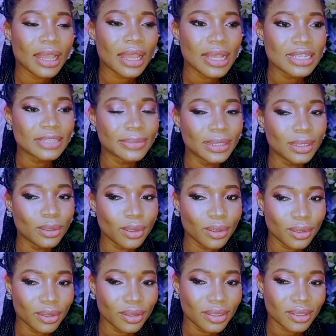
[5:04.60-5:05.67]
it's been
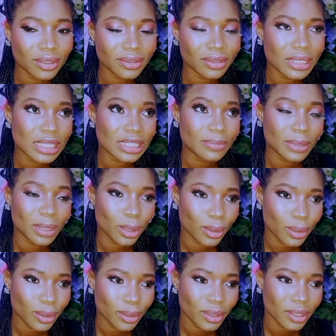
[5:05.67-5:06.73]
long, it's been
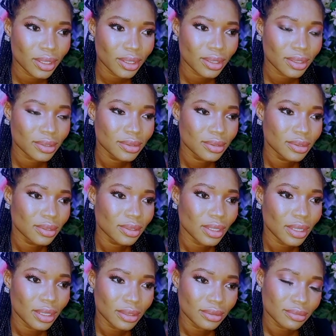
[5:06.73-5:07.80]
long.
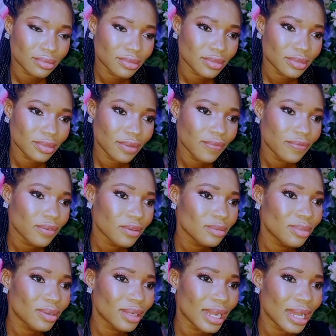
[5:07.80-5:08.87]
And
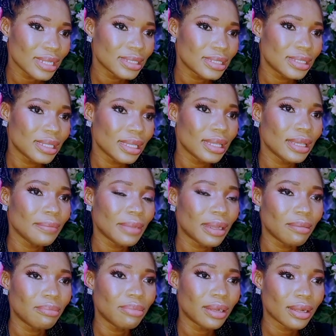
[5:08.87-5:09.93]
football has taken my
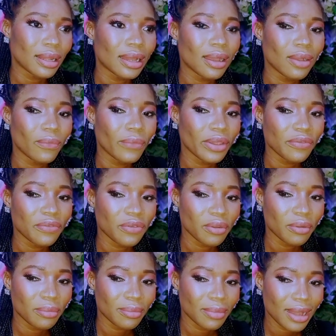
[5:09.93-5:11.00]
brother away
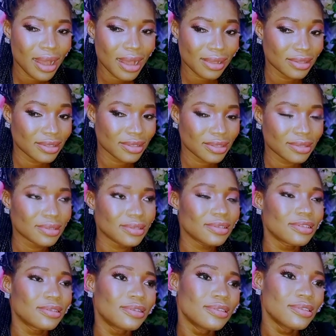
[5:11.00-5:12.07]
from us.
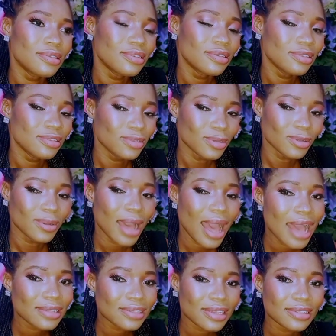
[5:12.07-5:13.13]
So
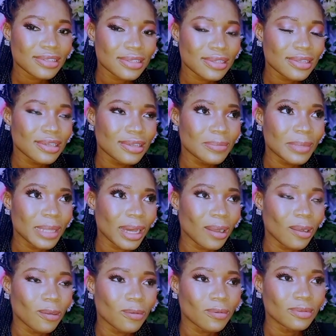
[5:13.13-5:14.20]
assessing him
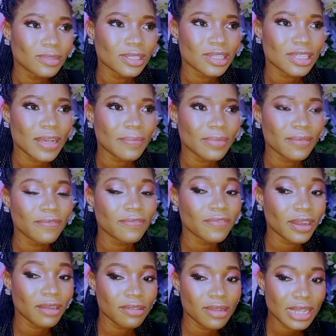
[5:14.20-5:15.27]
now is something
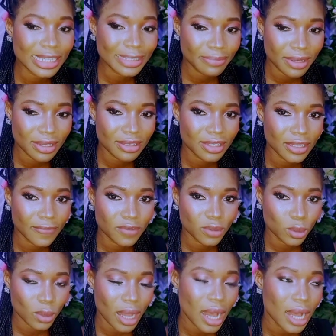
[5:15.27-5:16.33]
very expensive
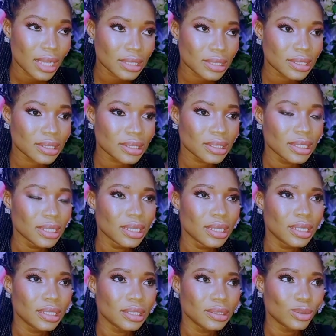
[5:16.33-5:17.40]
to us.
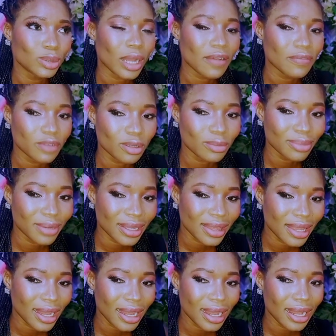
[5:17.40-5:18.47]
You have your
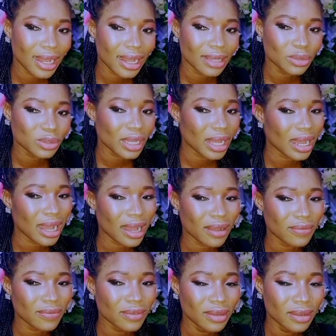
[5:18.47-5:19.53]
brother, you can
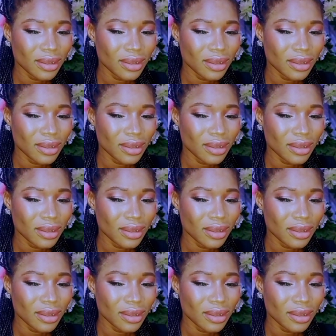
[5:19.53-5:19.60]
have